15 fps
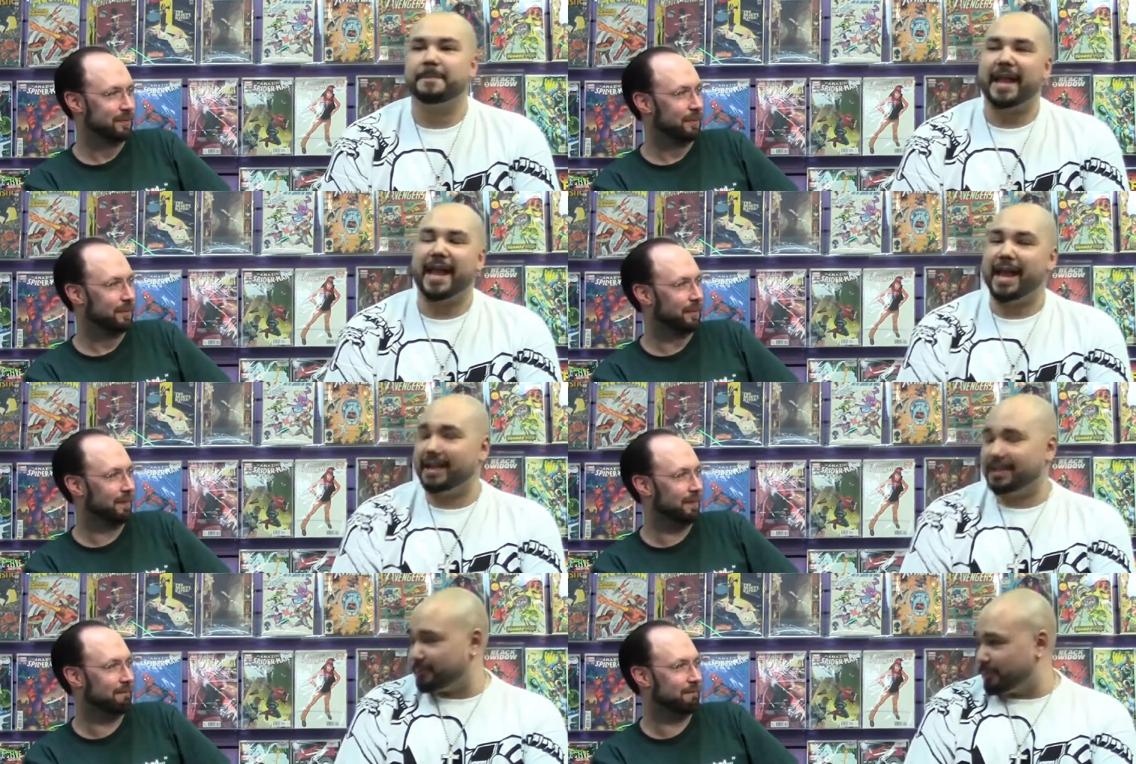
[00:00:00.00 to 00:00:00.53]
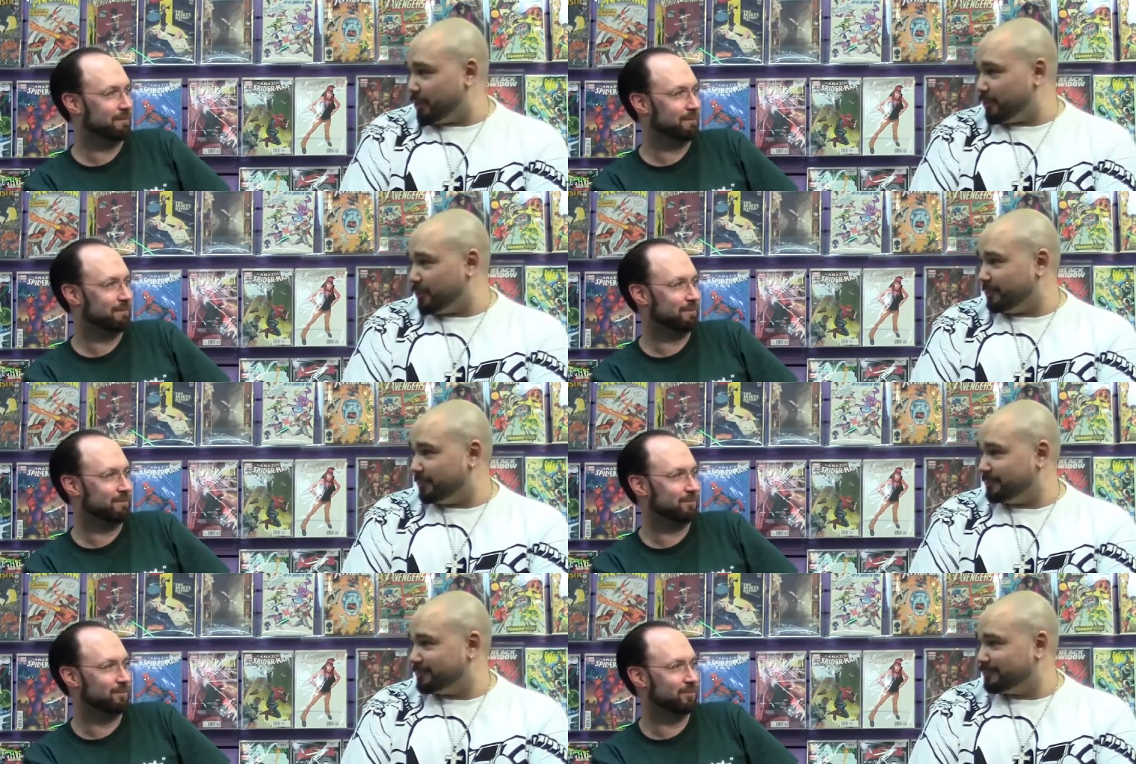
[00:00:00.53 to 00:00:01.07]
Speaker 1: Hasbro
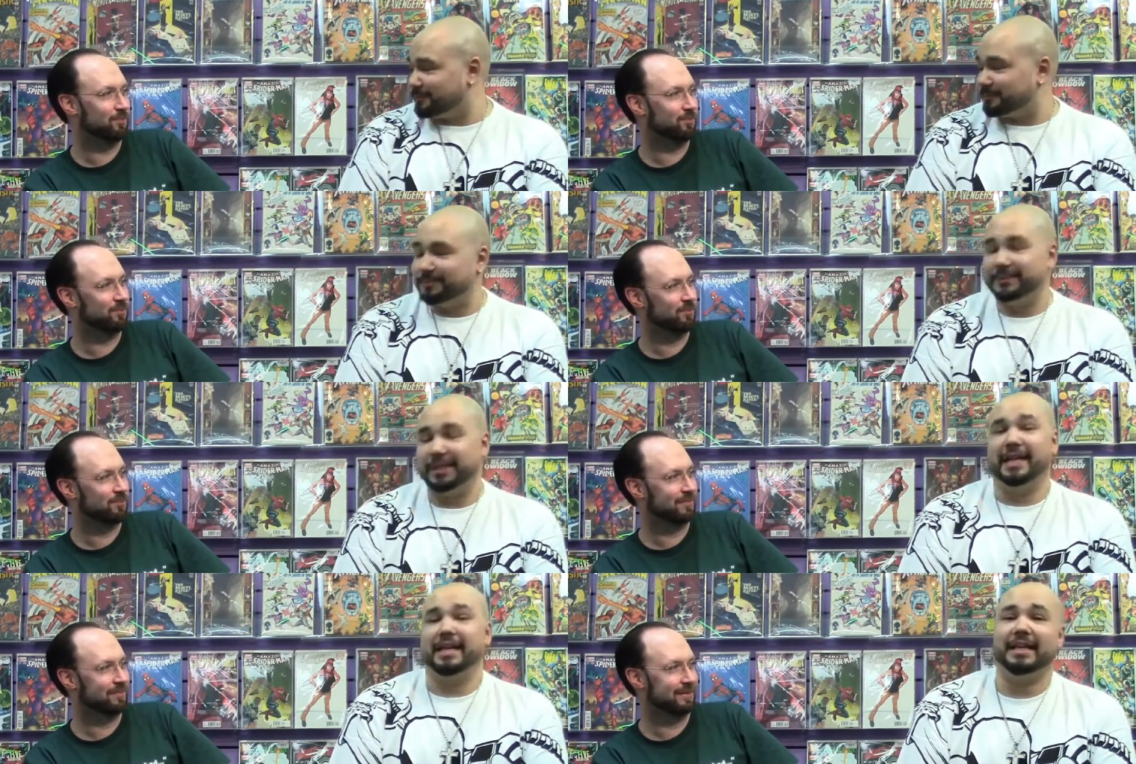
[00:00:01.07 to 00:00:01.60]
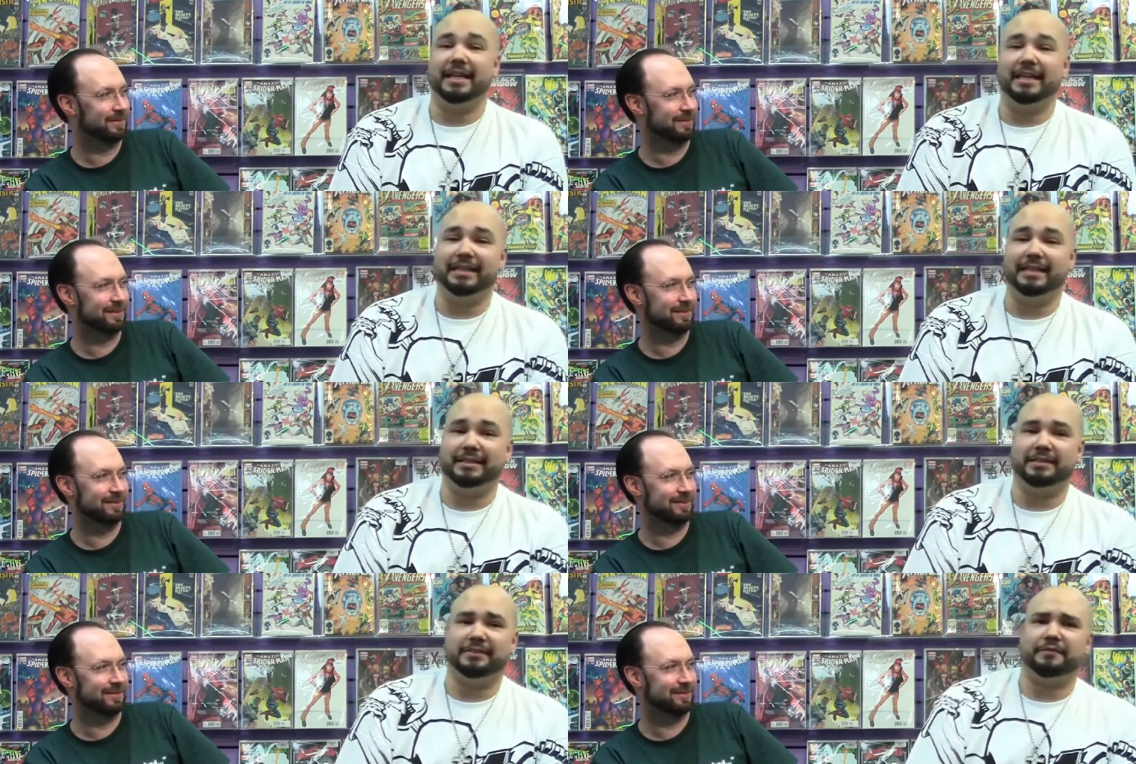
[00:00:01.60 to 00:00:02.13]

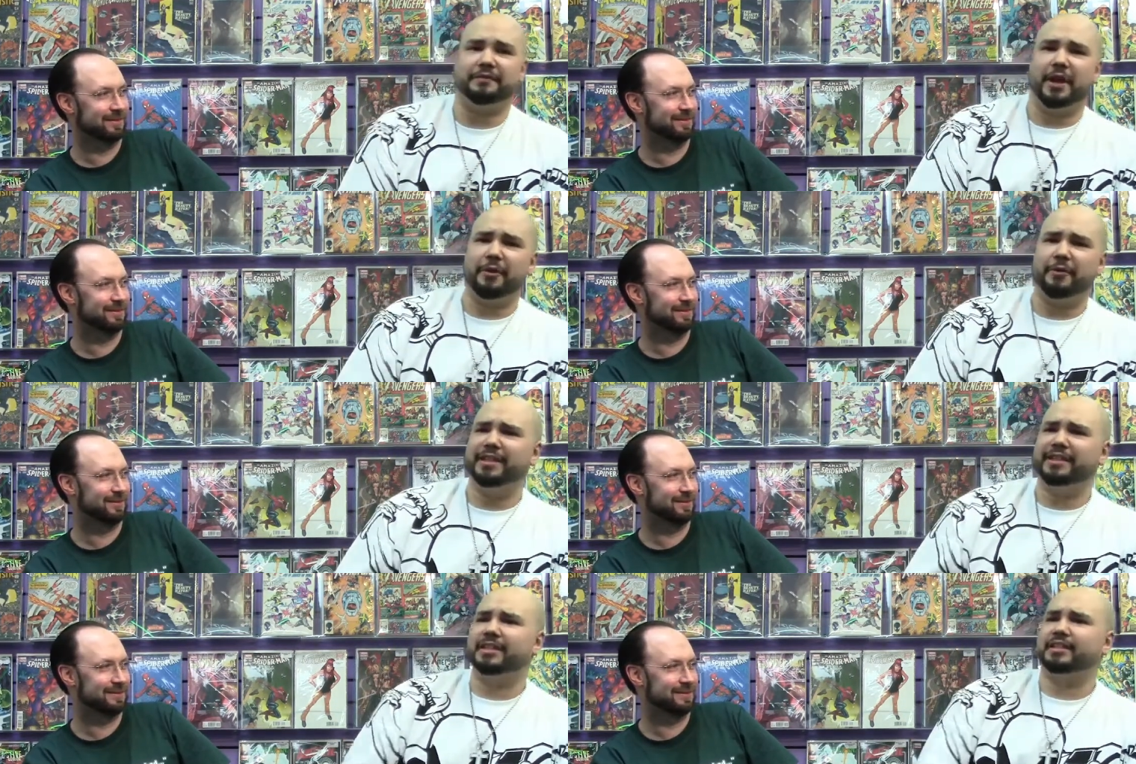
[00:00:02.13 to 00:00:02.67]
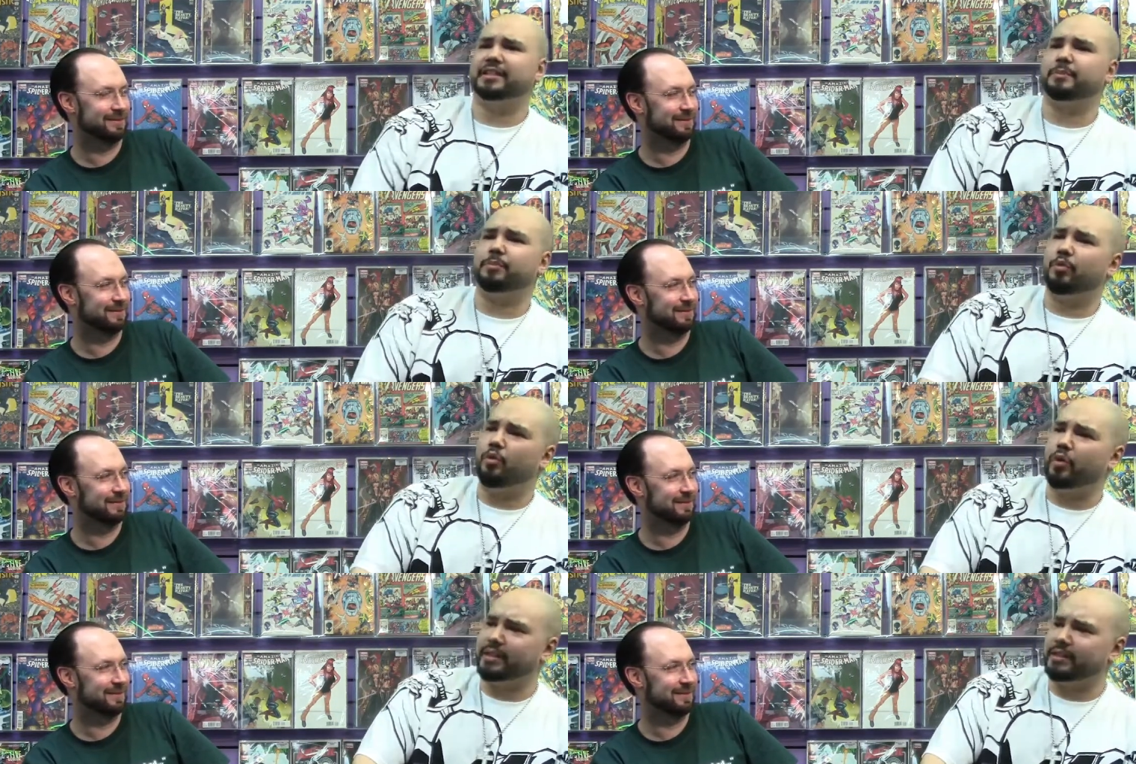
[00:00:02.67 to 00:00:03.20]
is very
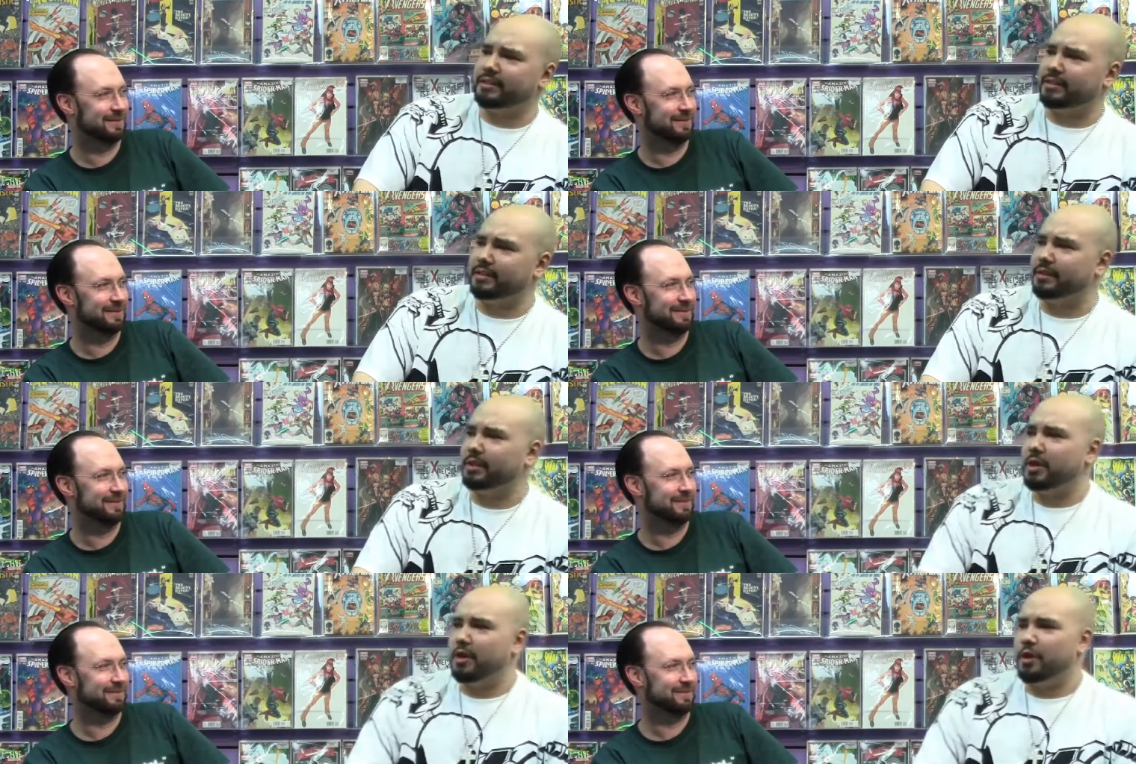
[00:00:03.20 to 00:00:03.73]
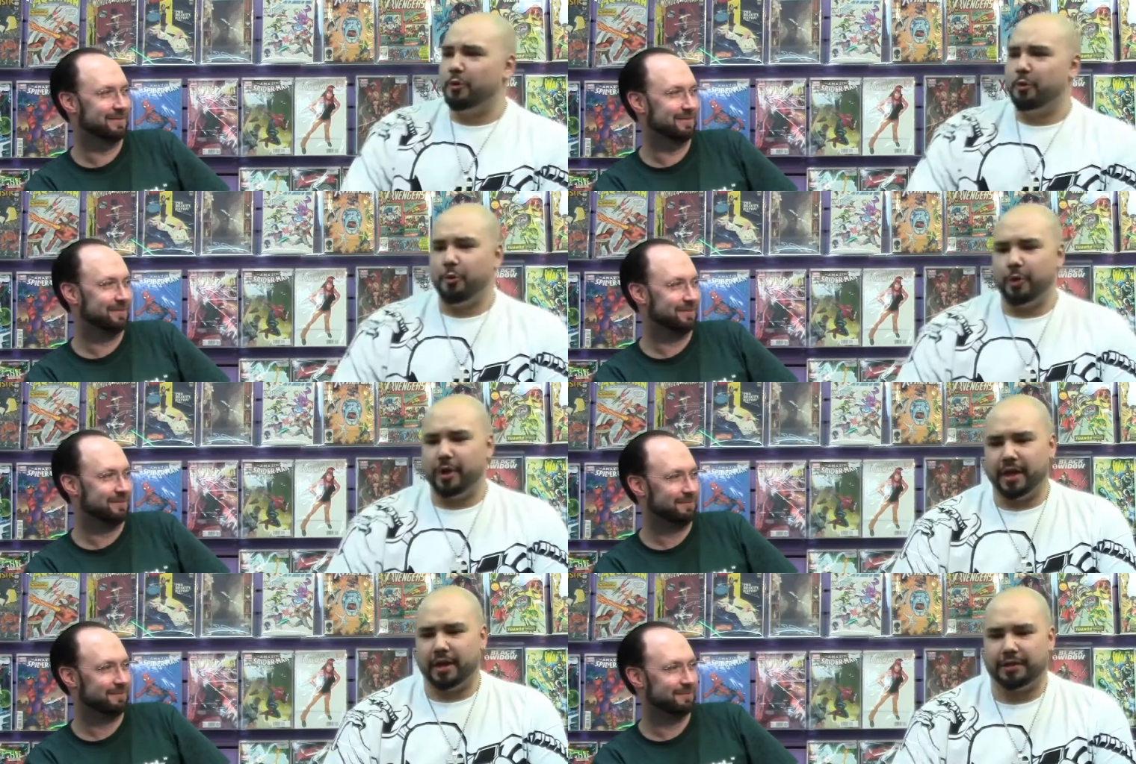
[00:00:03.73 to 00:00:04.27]
disappointed
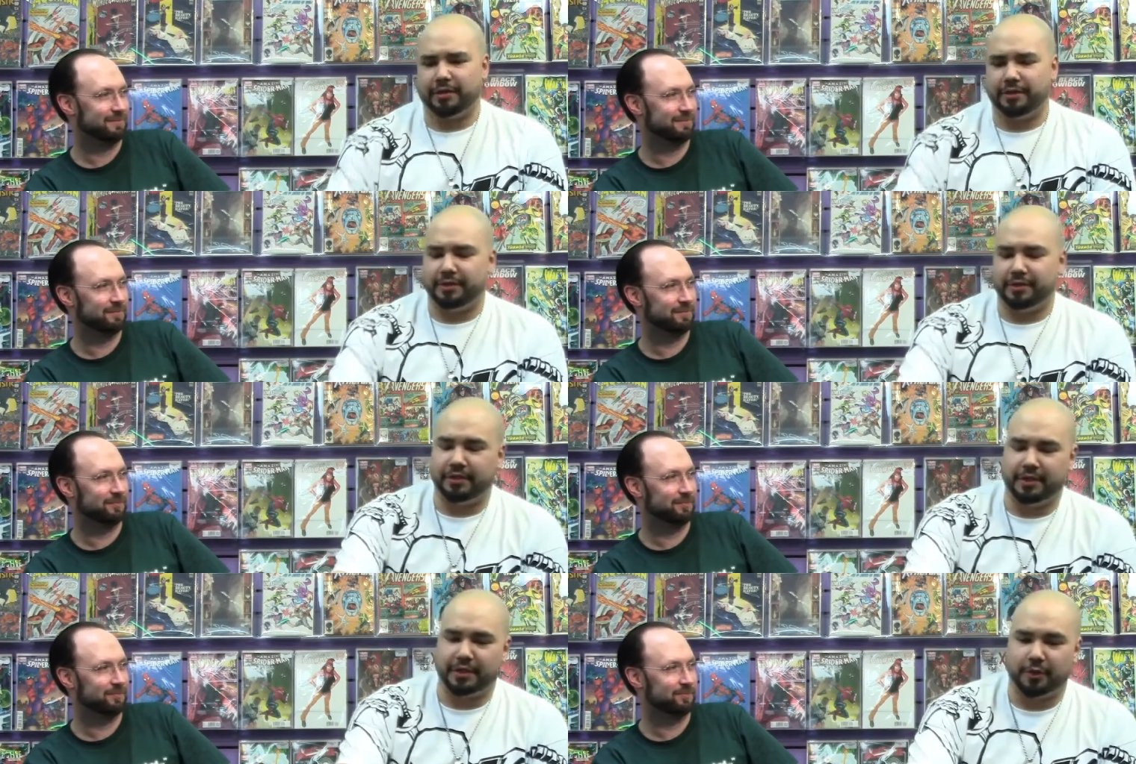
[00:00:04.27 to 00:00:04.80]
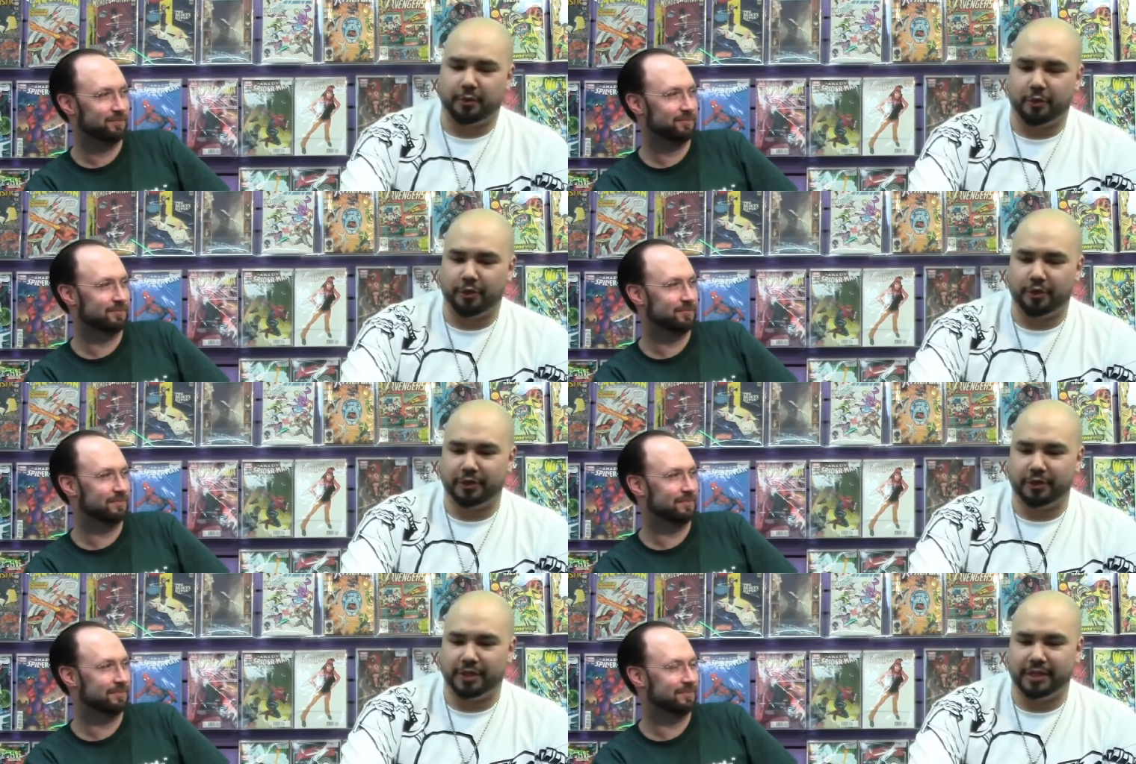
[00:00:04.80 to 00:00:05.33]
with the
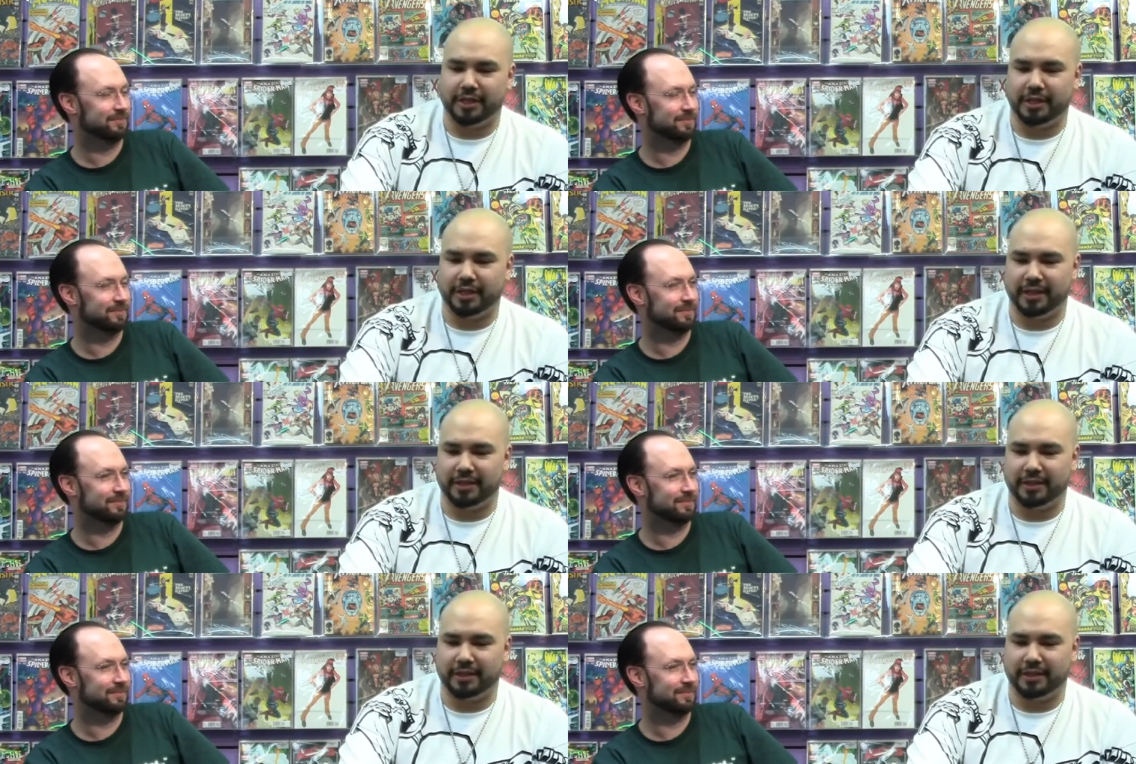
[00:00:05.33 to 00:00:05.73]
court, the uh,